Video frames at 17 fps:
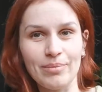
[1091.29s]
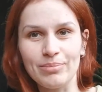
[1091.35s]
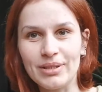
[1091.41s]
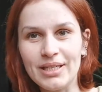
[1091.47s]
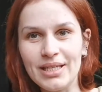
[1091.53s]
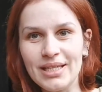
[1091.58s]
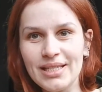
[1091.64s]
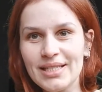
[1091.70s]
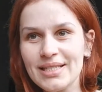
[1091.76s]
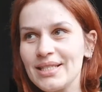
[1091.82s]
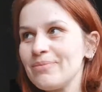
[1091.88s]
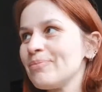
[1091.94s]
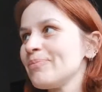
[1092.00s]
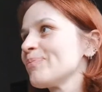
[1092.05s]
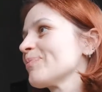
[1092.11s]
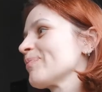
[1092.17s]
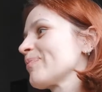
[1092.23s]
please
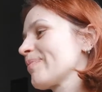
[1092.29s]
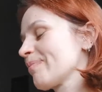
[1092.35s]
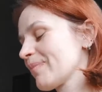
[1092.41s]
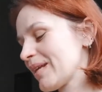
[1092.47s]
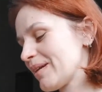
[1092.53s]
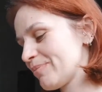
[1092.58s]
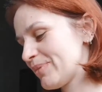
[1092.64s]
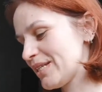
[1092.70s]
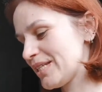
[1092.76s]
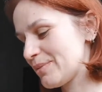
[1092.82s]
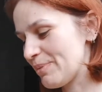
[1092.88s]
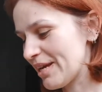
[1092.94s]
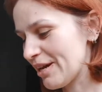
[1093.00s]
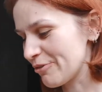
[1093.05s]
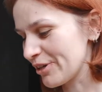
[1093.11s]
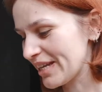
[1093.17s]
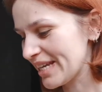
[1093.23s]

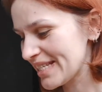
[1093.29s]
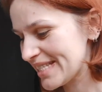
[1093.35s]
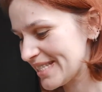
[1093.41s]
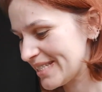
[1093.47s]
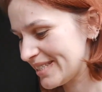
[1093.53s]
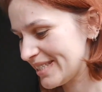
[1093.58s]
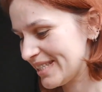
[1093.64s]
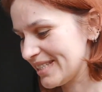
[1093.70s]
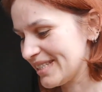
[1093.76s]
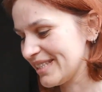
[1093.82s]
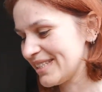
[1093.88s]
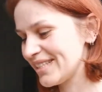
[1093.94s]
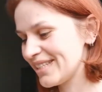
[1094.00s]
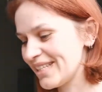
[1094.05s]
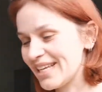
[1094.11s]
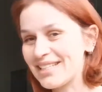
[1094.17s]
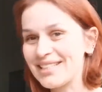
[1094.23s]
be our guests
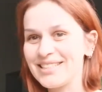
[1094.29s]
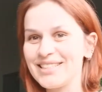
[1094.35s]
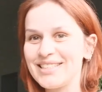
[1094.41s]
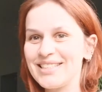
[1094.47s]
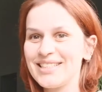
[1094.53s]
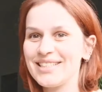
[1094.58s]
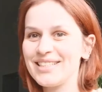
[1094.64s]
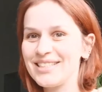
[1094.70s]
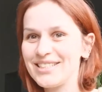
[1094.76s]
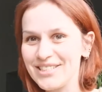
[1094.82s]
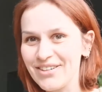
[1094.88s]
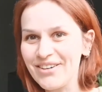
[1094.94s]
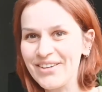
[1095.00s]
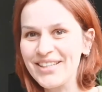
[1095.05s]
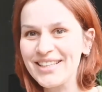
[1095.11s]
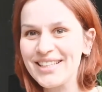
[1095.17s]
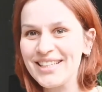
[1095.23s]
and
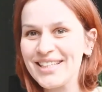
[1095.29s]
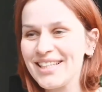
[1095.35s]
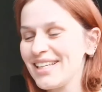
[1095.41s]
join.